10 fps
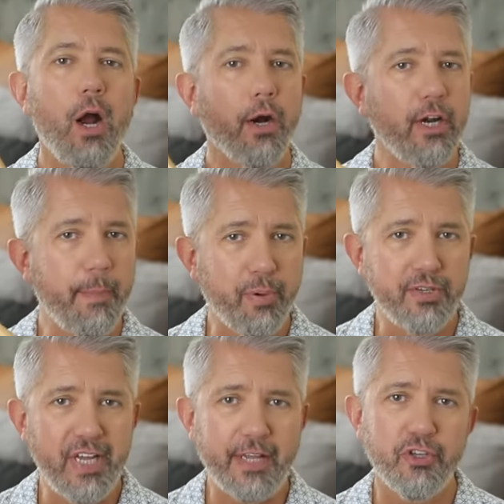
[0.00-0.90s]
are gonna
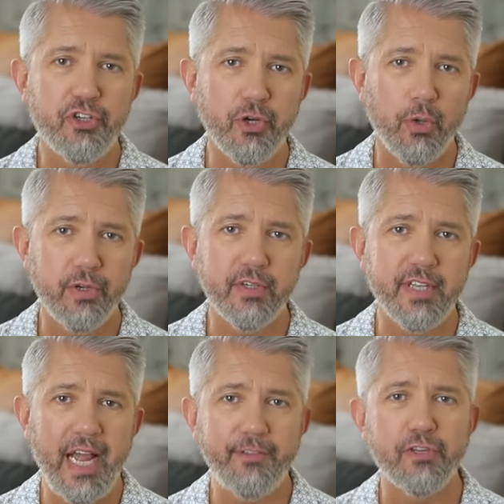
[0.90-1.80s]
protect the shoulders
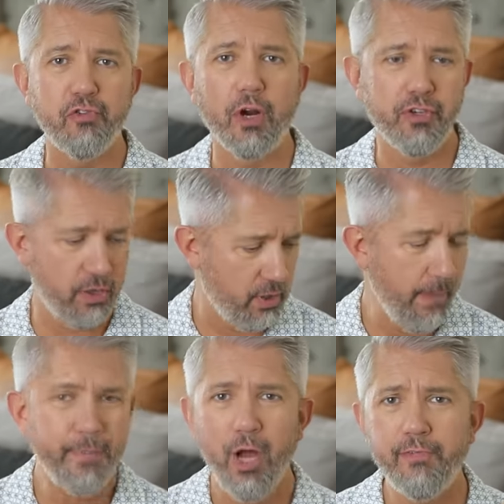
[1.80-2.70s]
and the structure
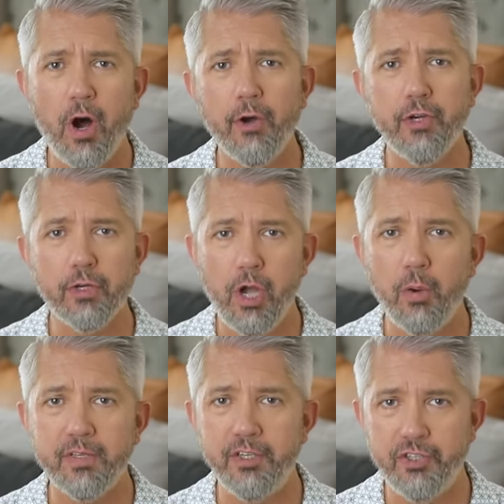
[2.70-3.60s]
of all your
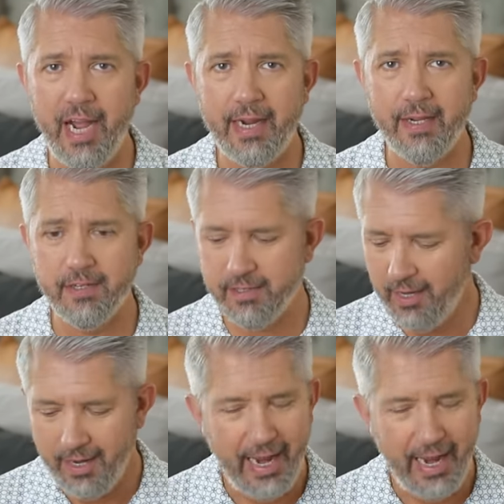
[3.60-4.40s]
coats and jackets.